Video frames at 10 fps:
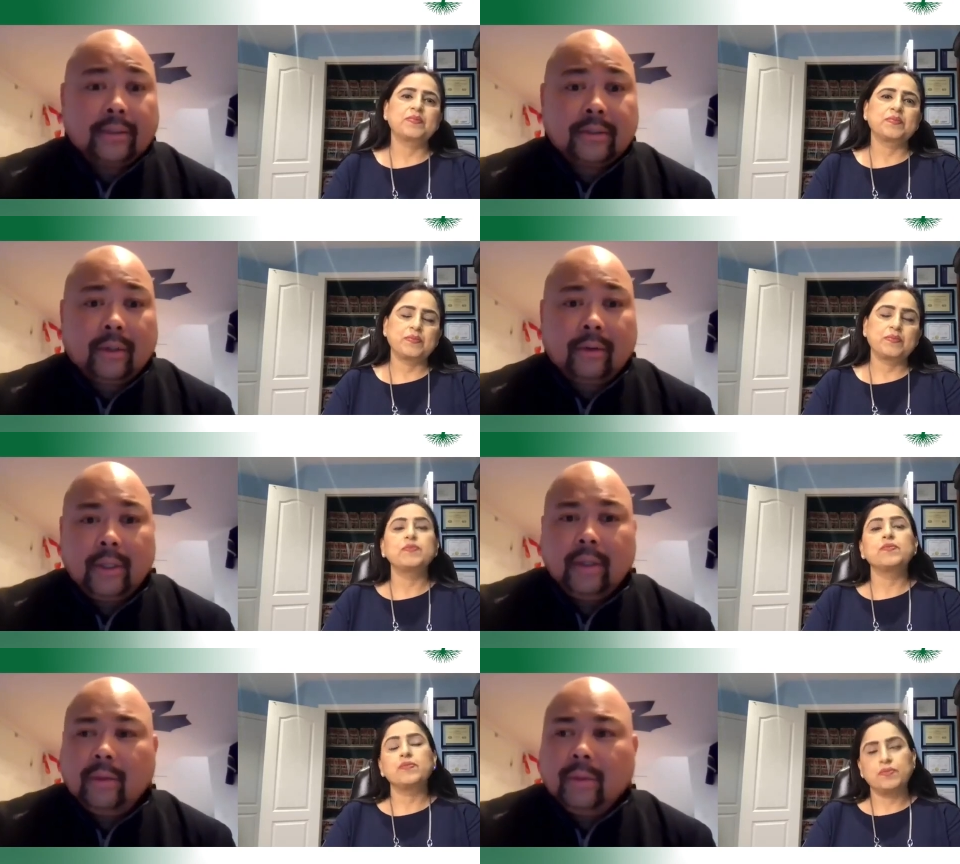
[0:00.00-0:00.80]
Speaker 1: So
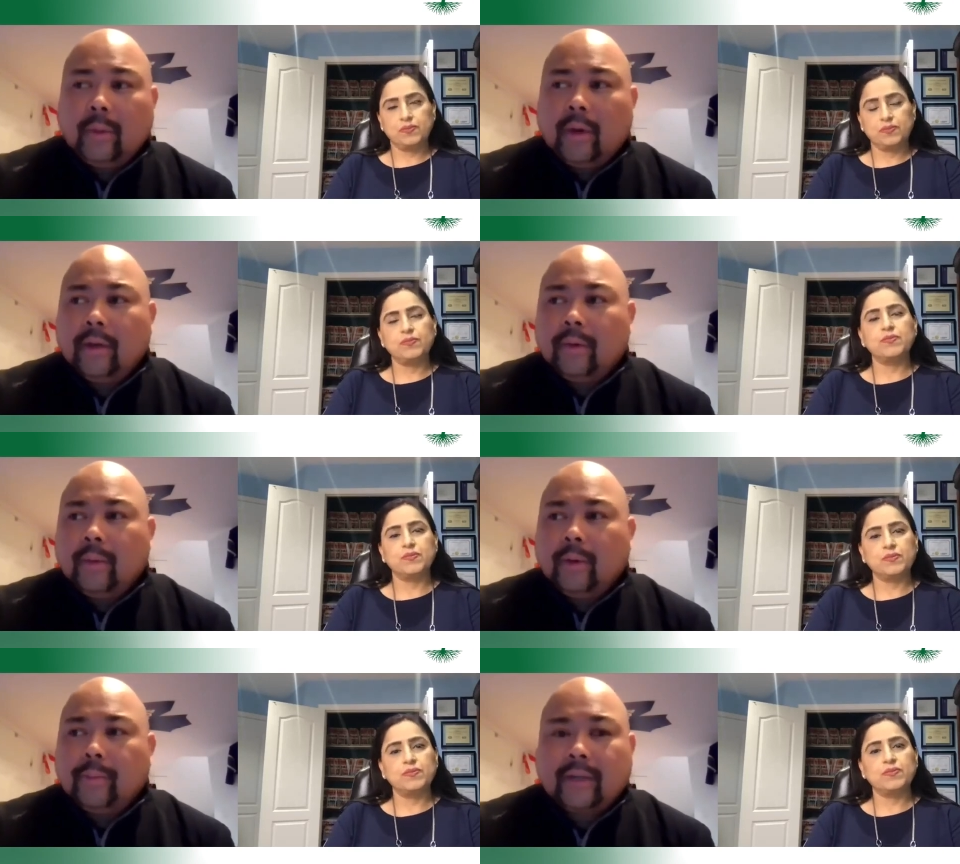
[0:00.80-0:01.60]
we want,
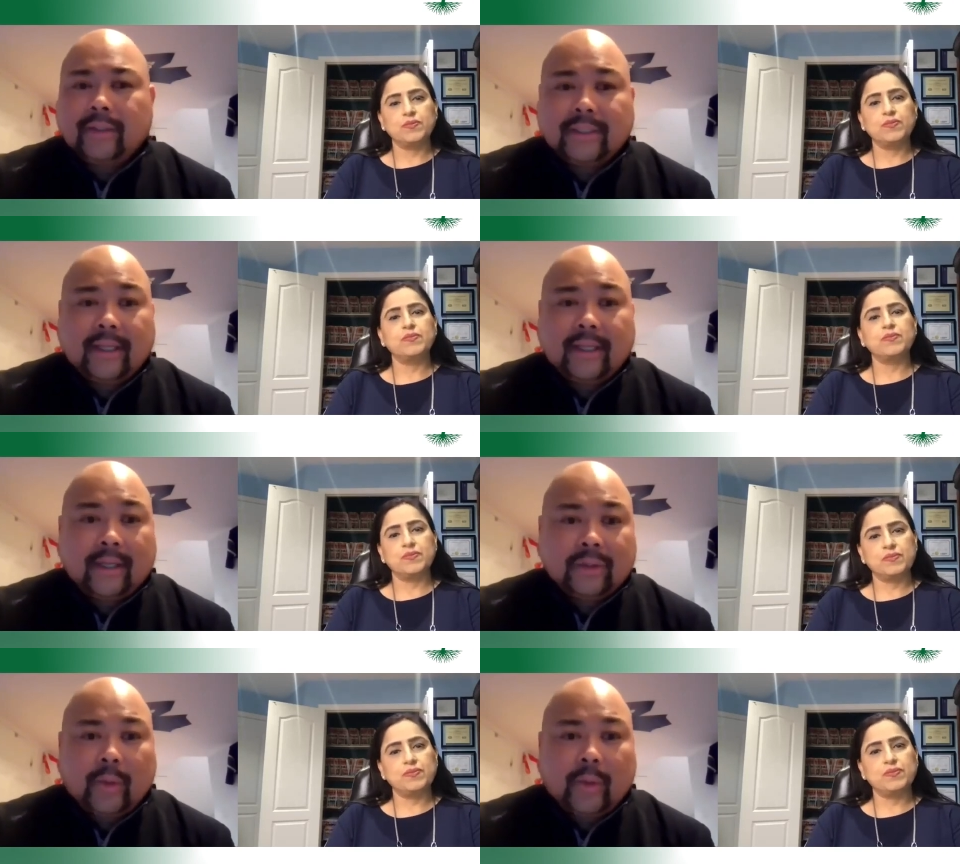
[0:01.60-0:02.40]
we're proud to say that
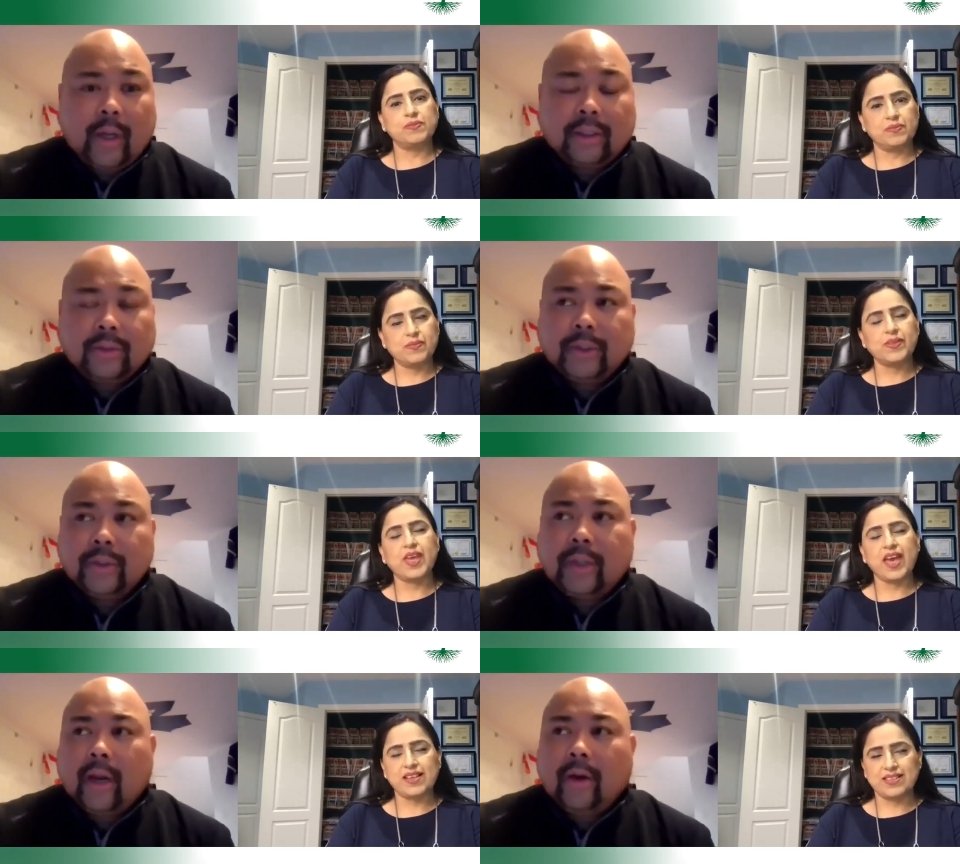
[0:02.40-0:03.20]
as well, because we do
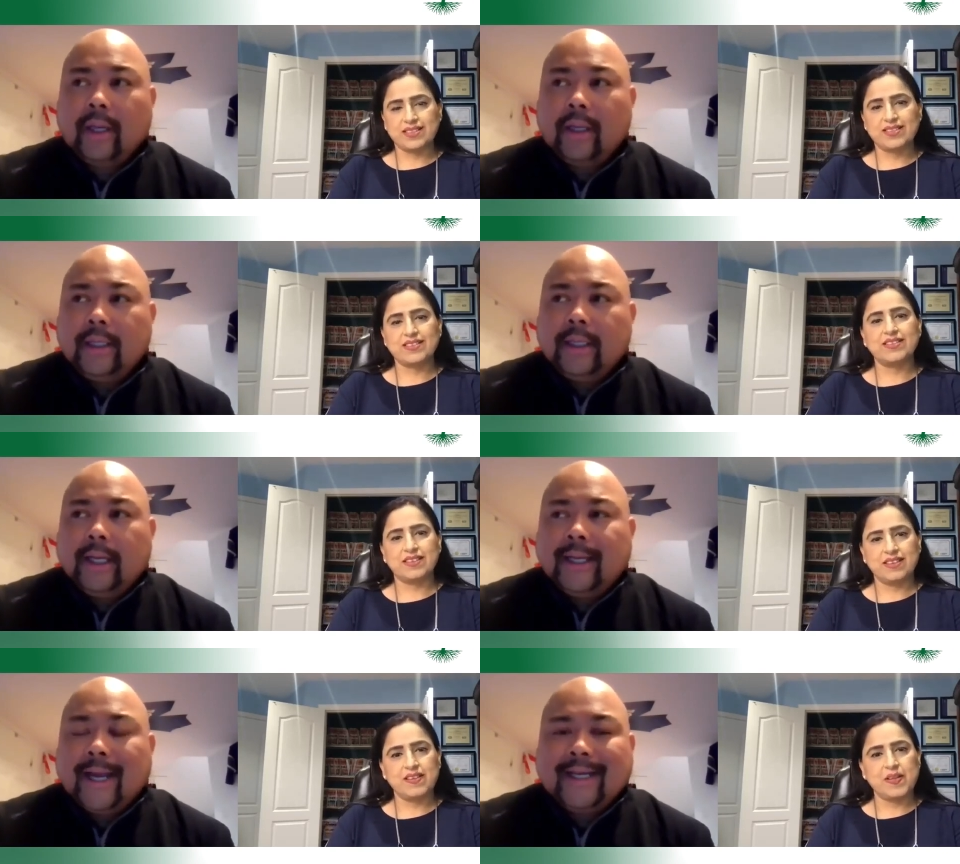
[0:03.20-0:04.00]
carry a
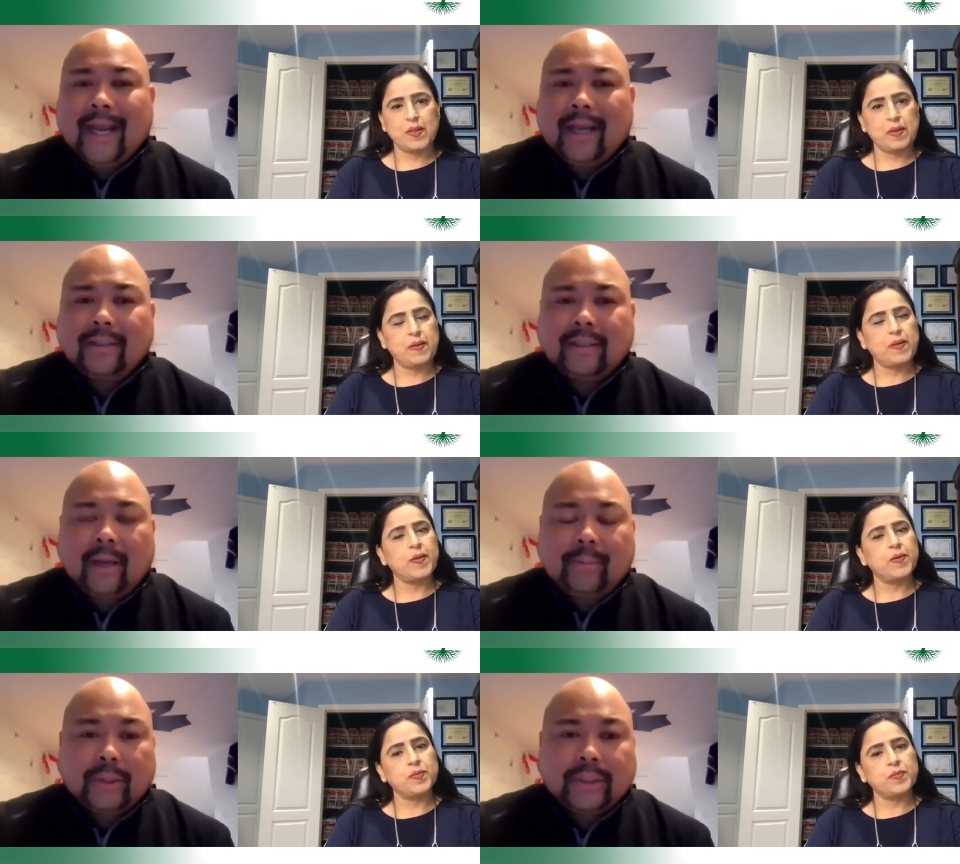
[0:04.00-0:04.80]

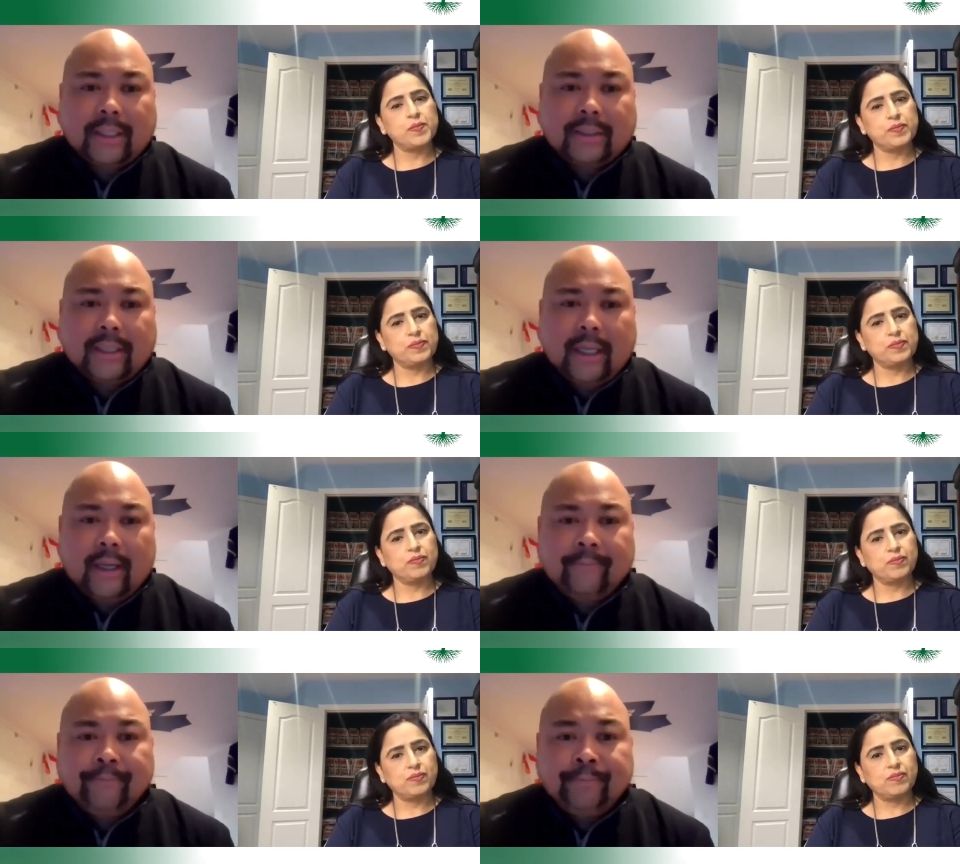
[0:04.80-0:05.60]
98%